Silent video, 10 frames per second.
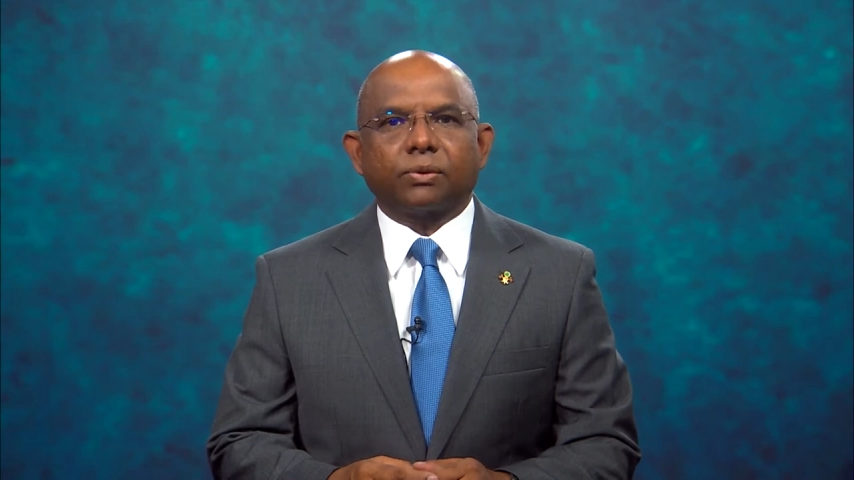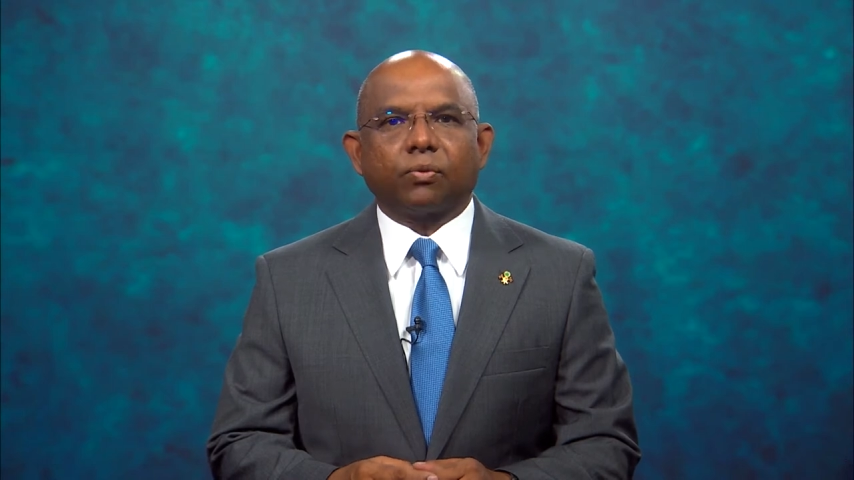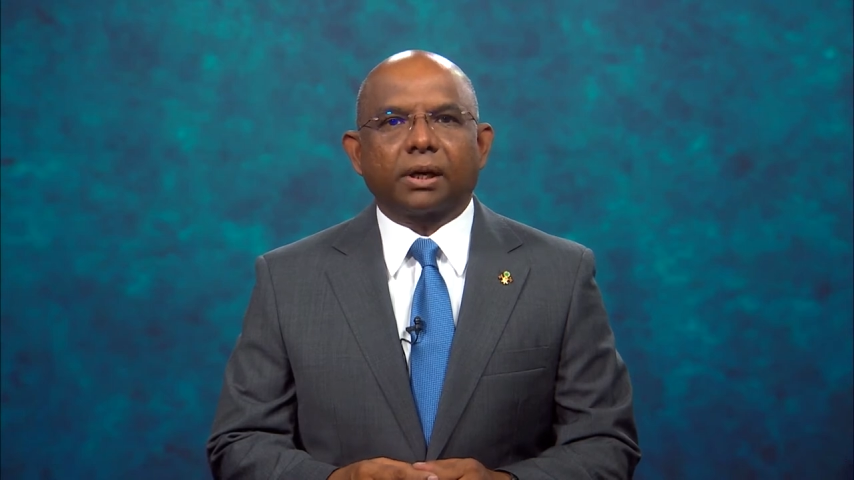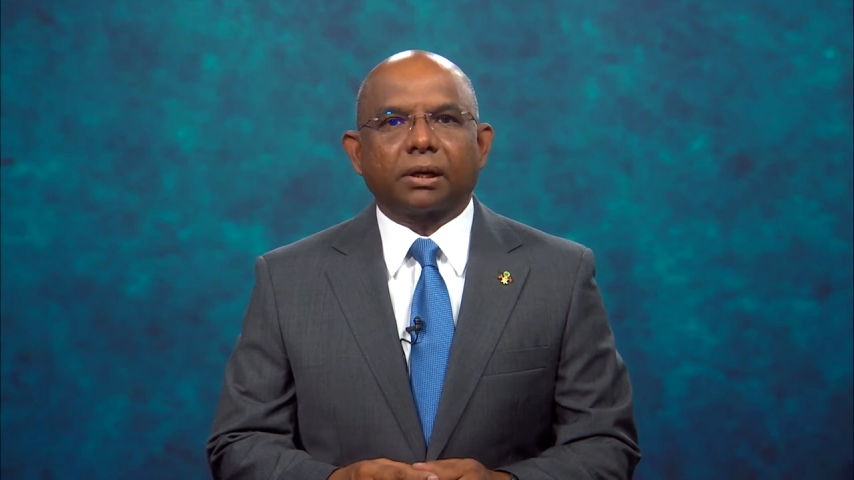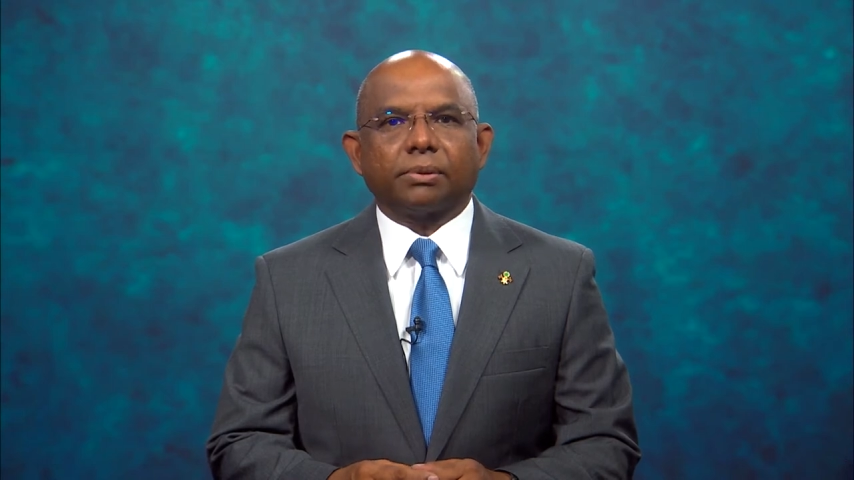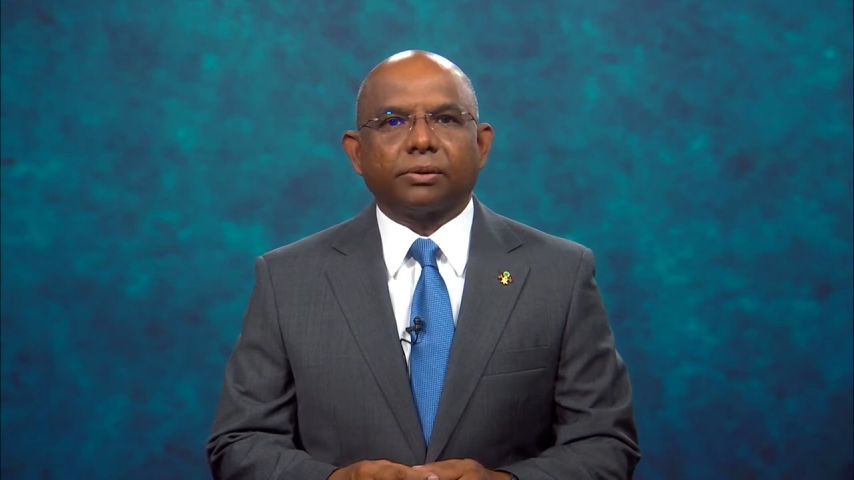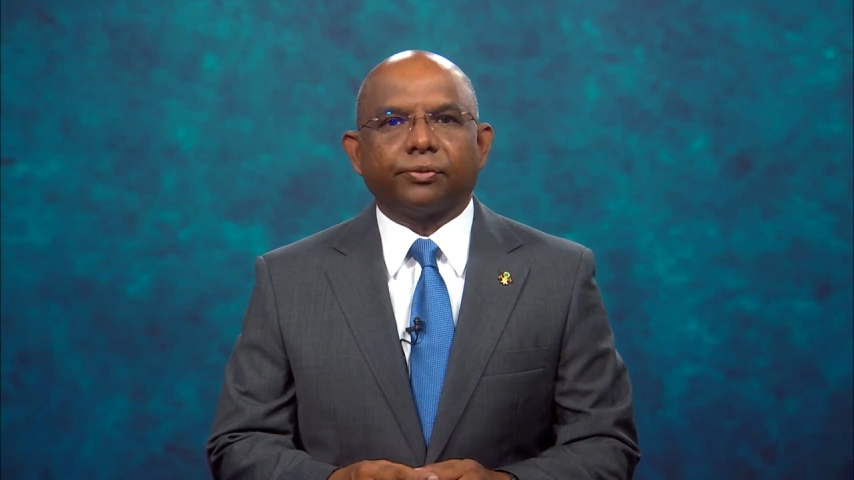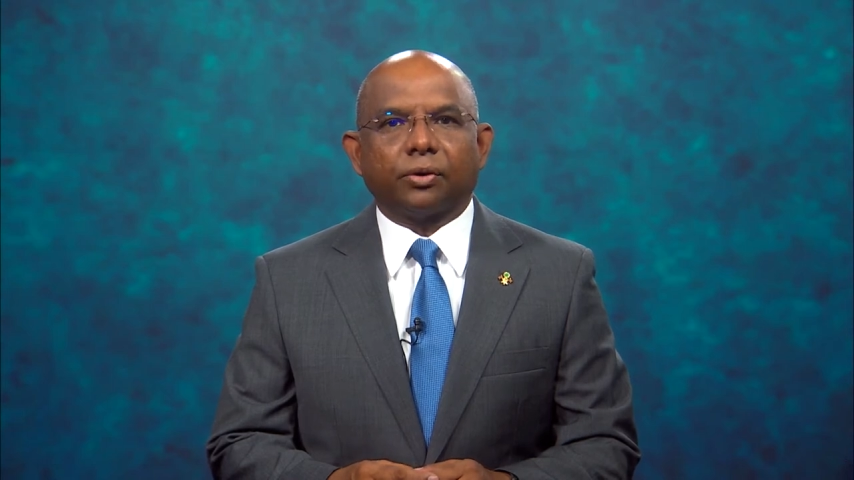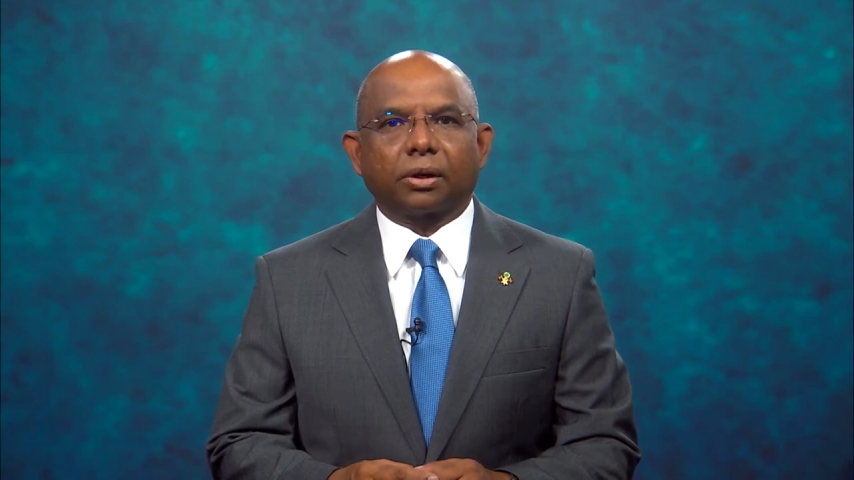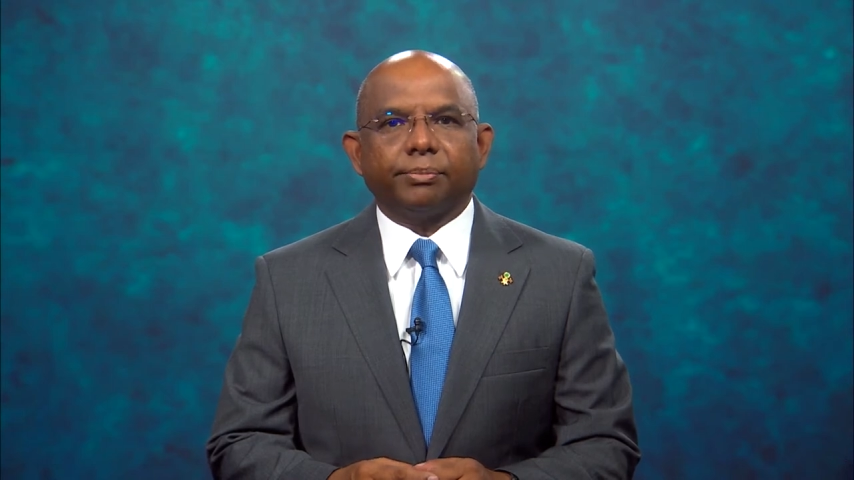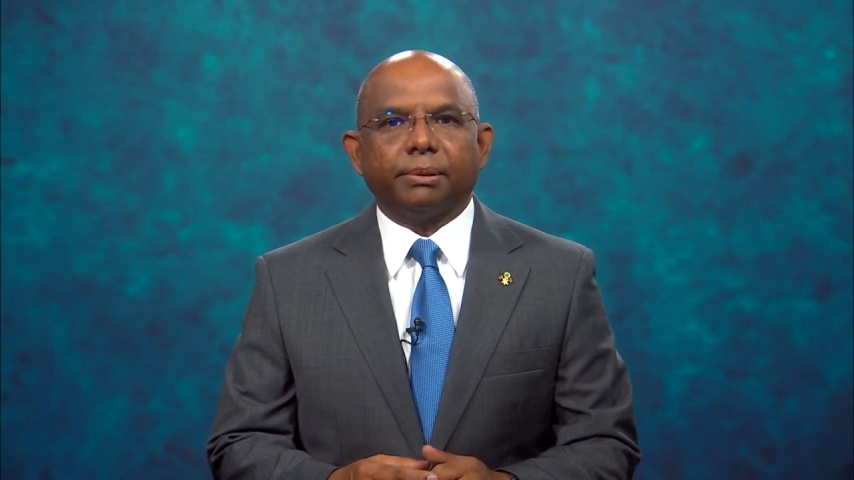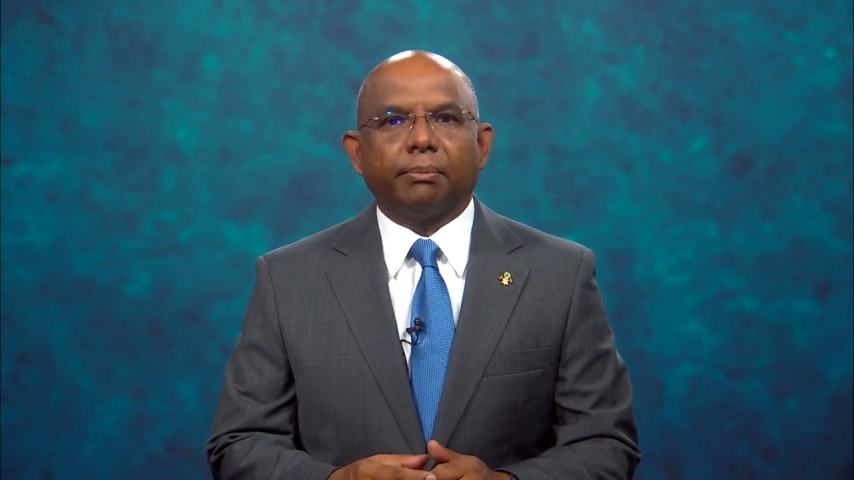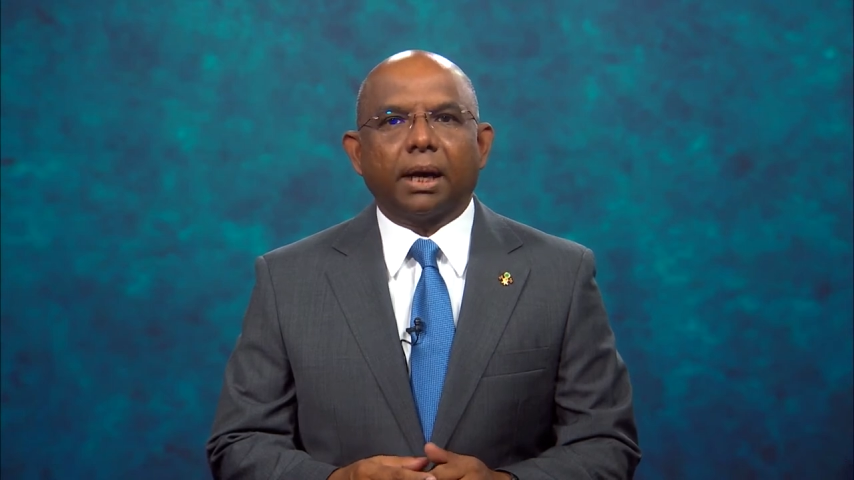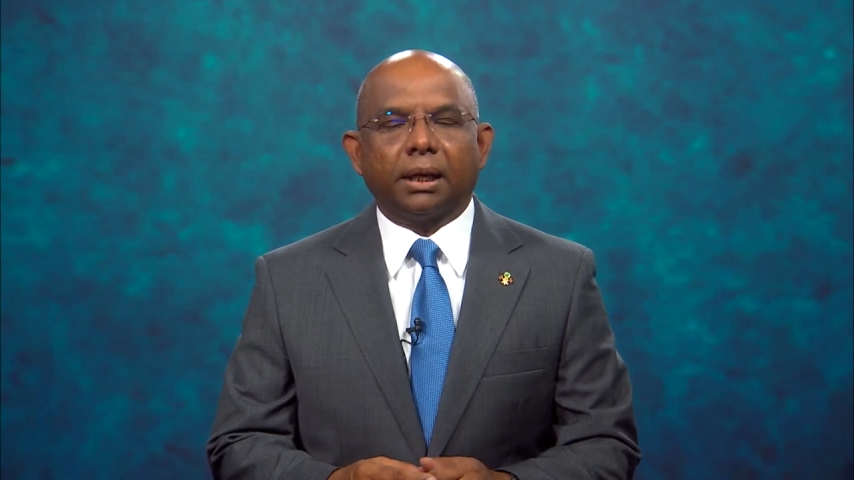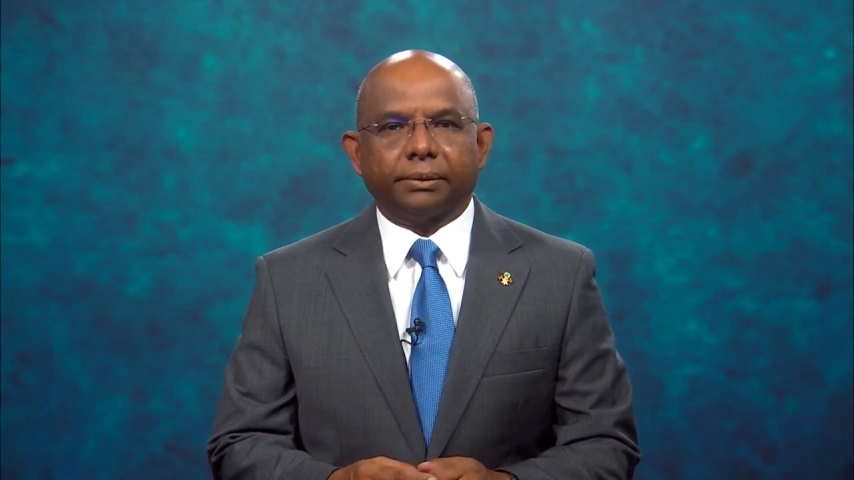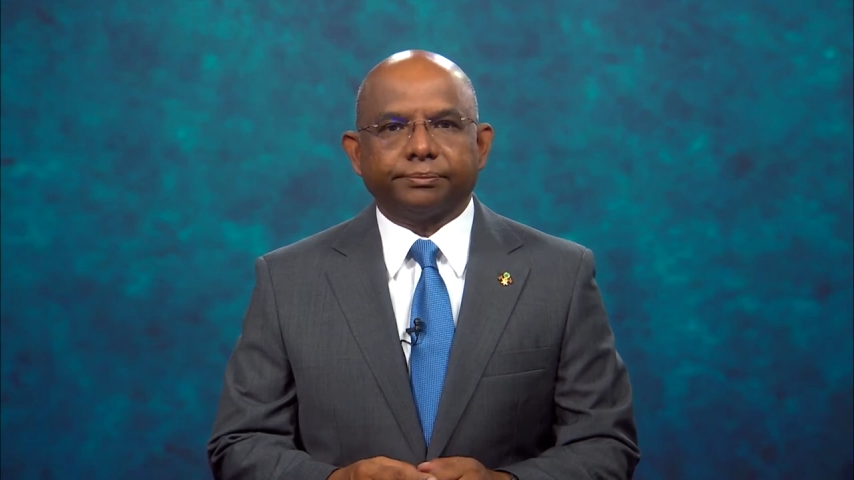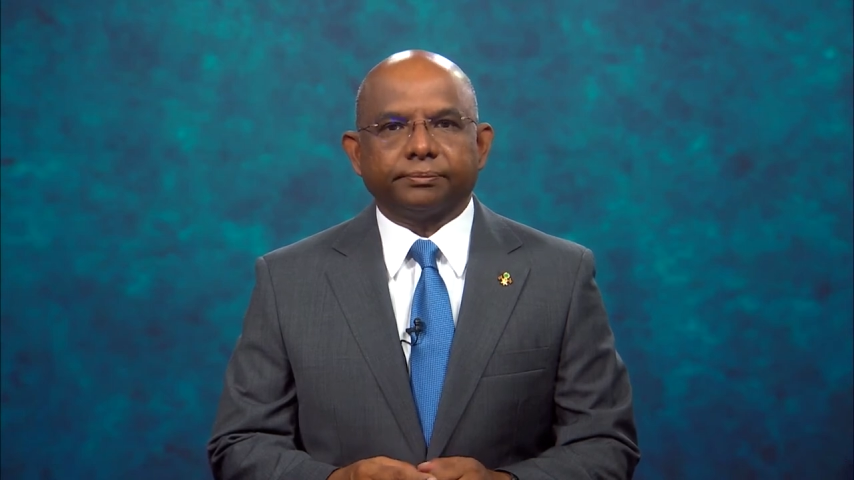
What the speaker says: Vulnerable Forum in Mali,